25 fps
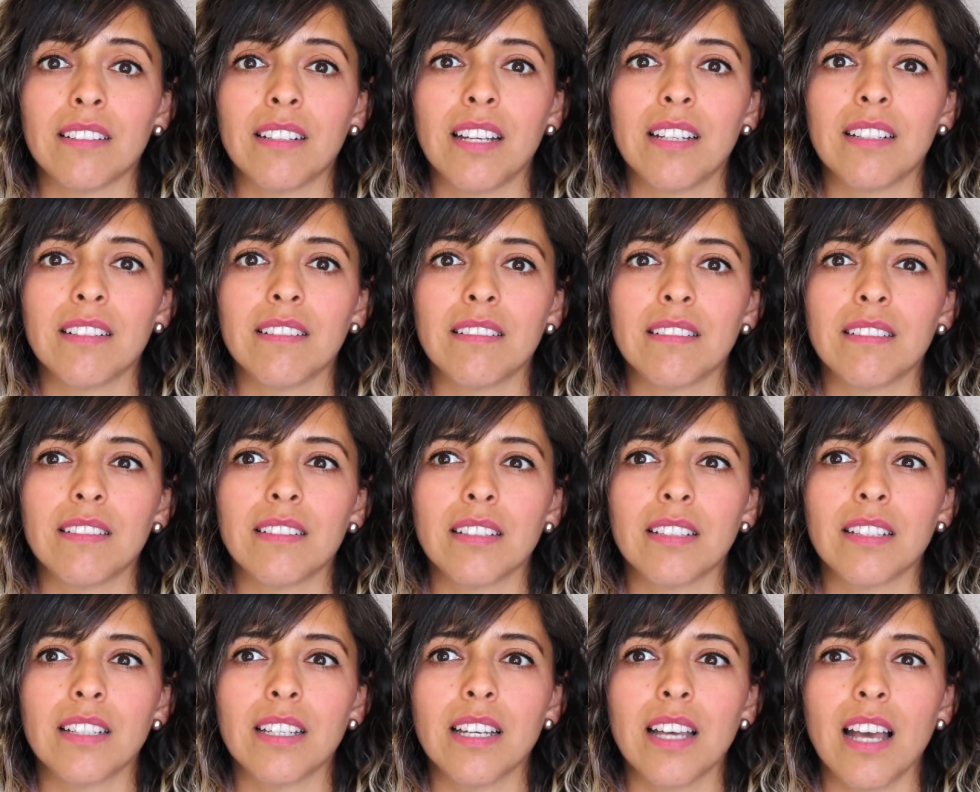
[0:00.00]
And
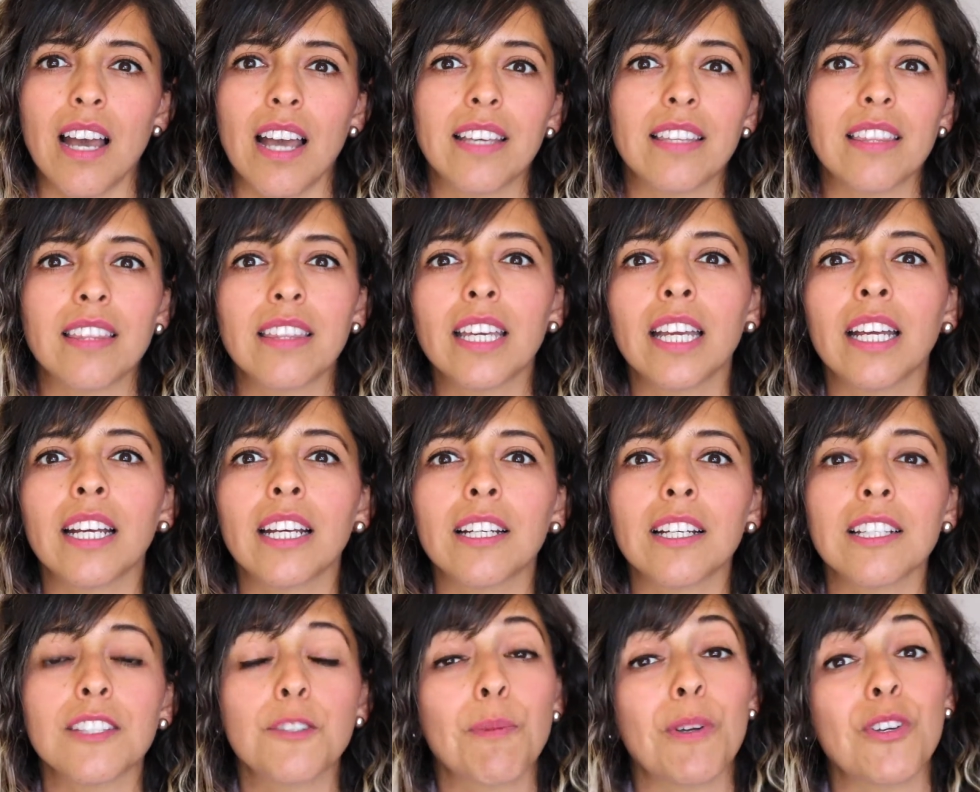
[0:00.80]
I
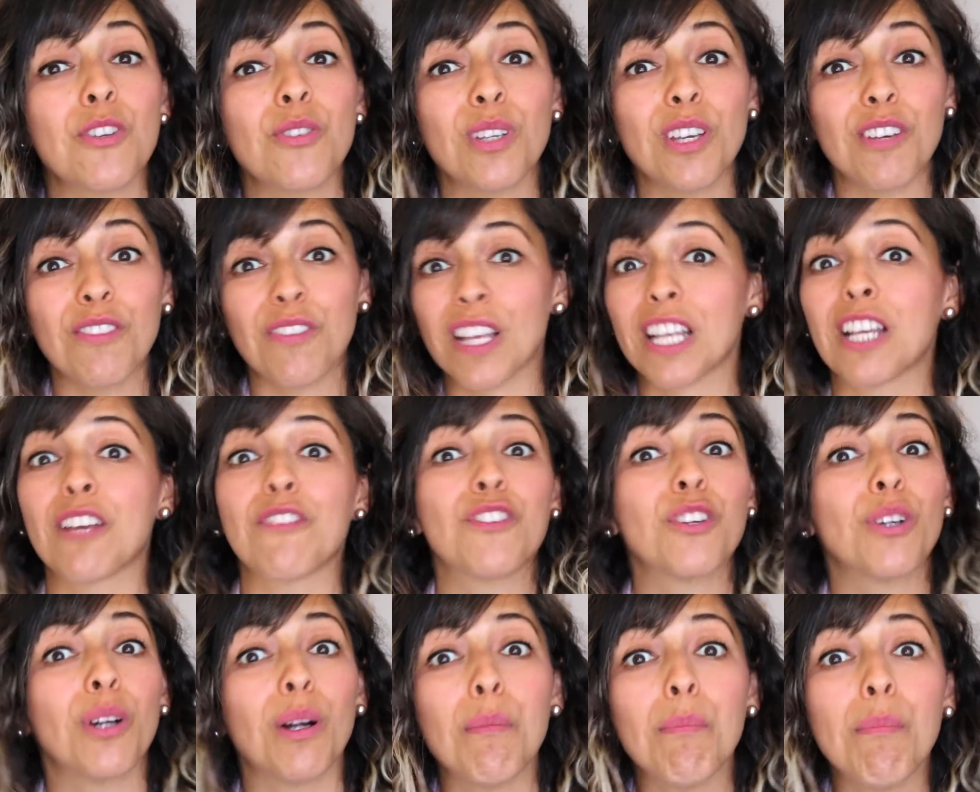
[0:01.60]
think, especially if
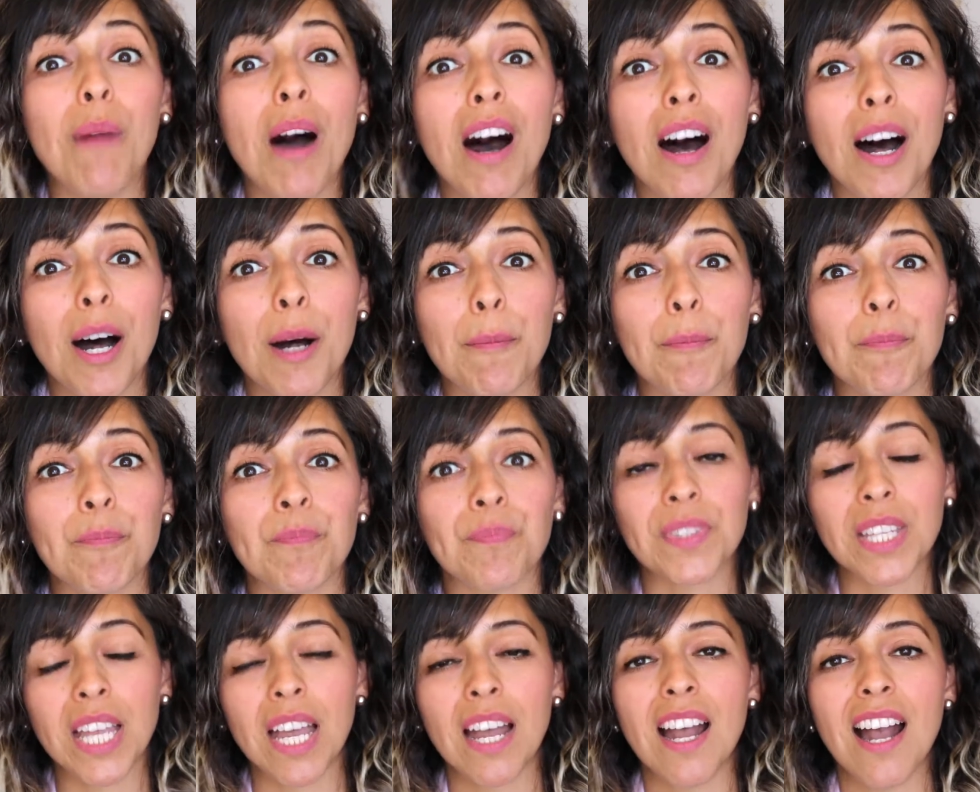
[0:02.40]
you're a
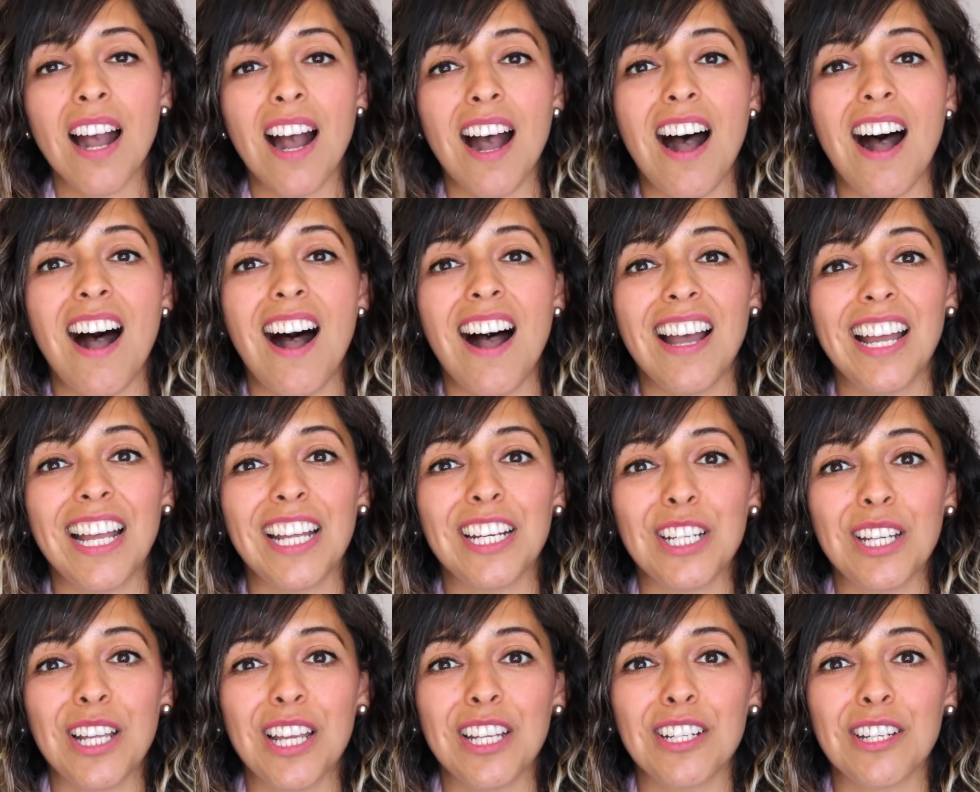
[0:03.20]
mom
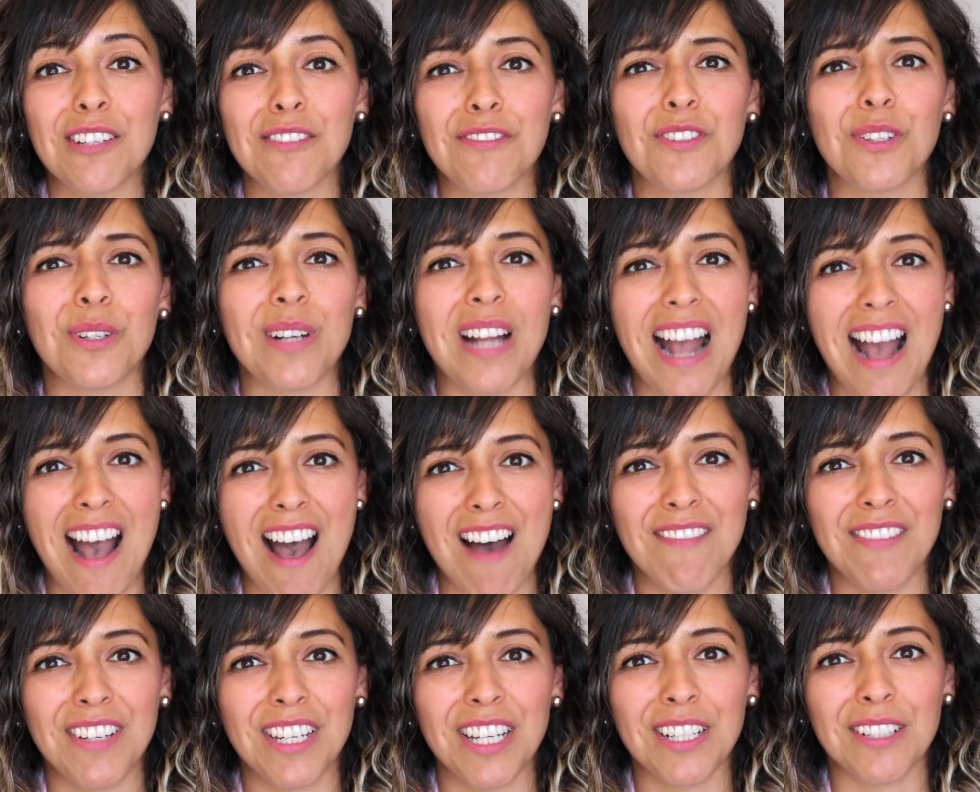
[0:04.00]
and if you're
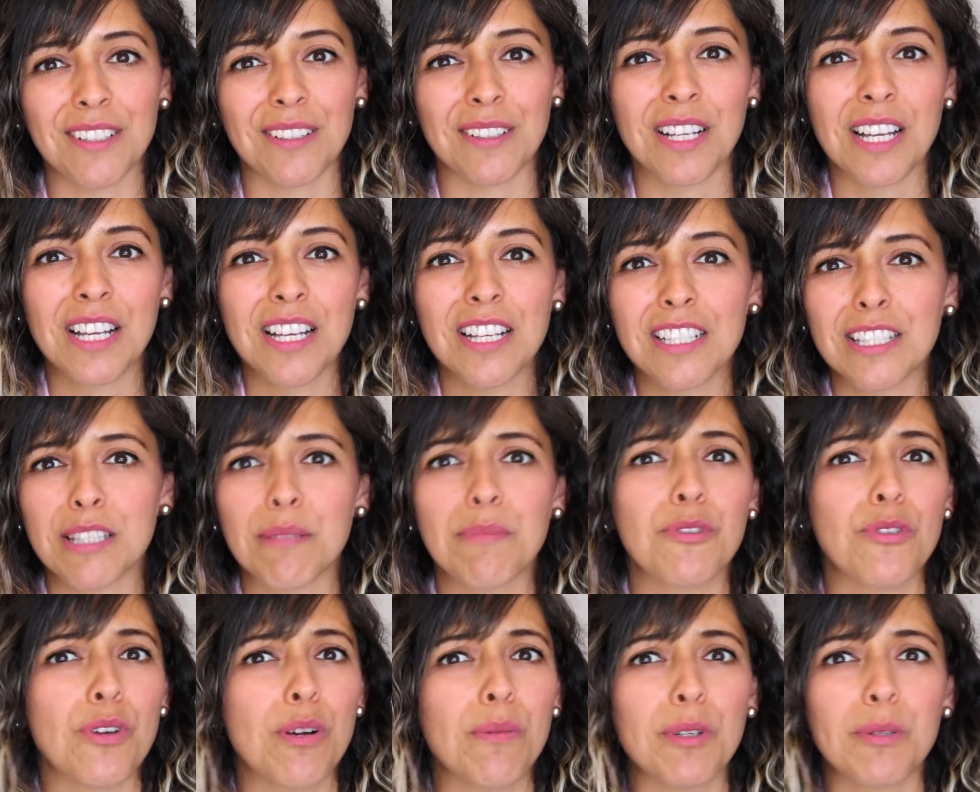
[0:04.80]
having some
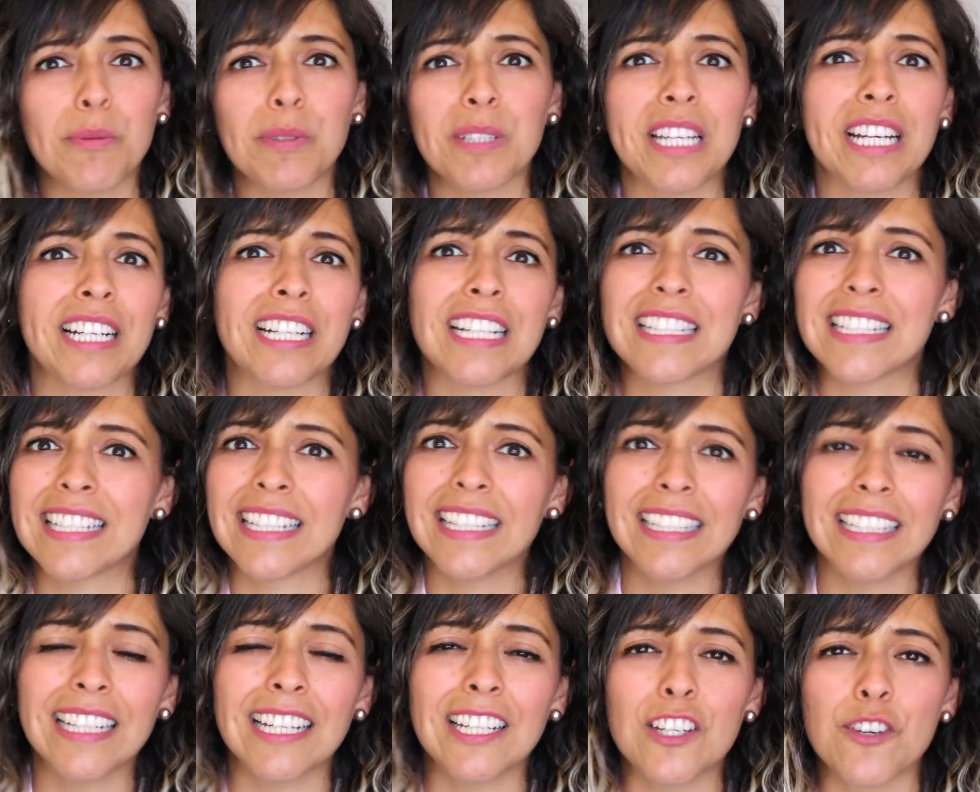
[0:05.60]
trouble with like a
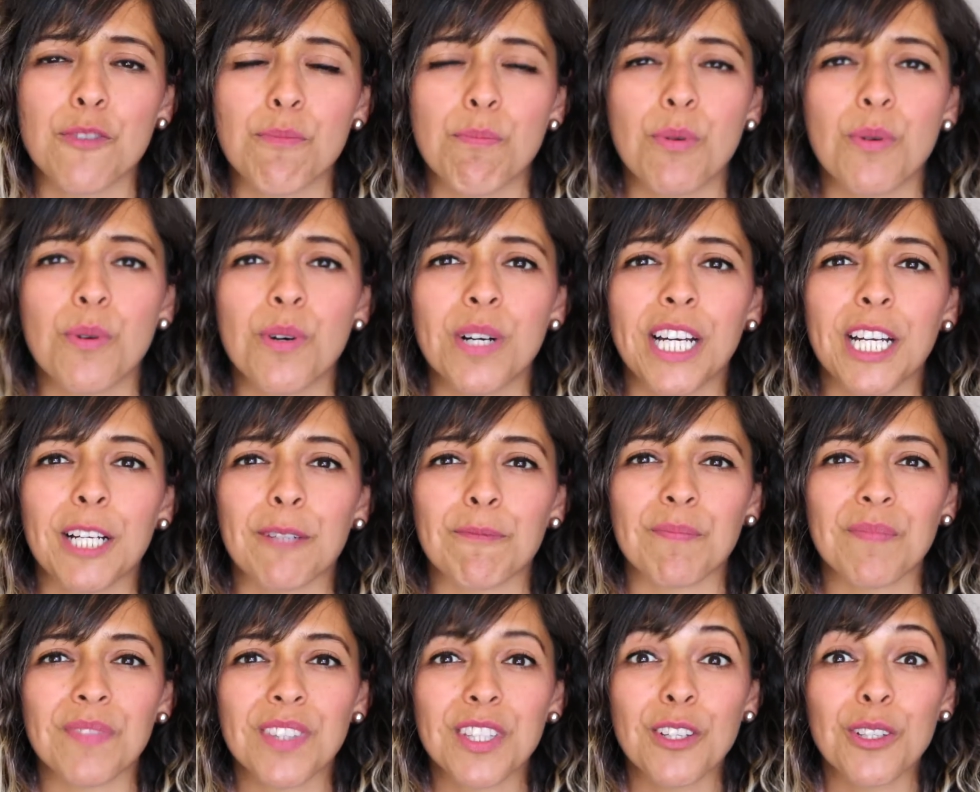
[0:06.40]
teenage boy,